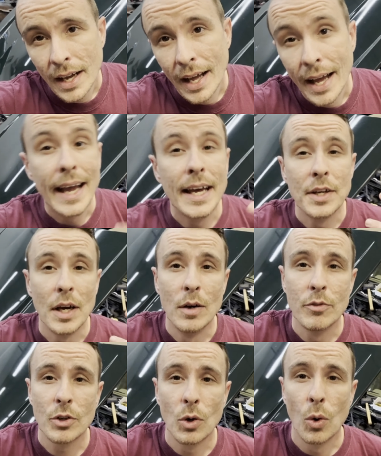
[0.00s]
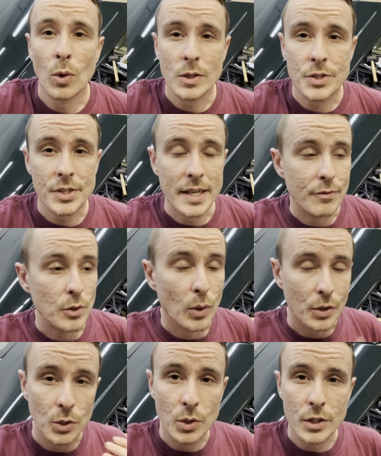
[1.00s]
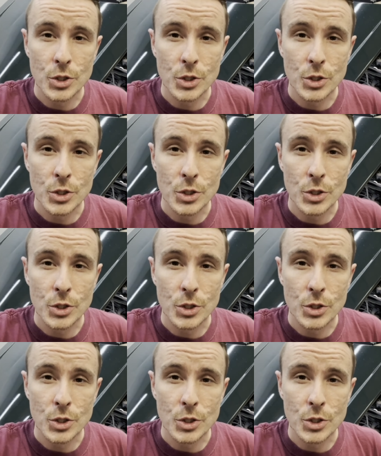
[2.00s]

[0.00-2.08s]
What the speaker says: And of course, if you are new to the